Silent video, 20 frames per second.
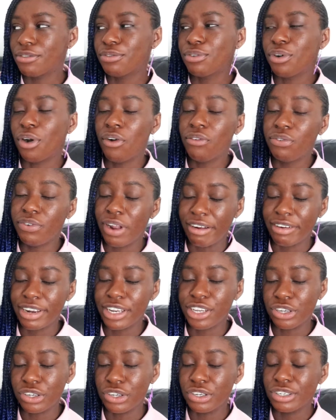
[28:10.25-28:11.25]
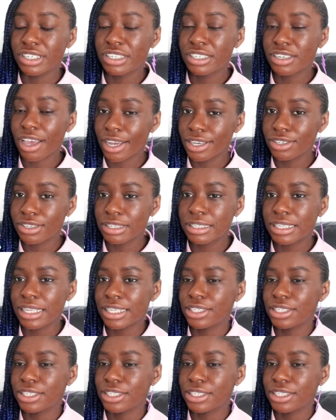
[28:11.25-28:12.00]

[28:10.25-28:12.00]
for a very good title,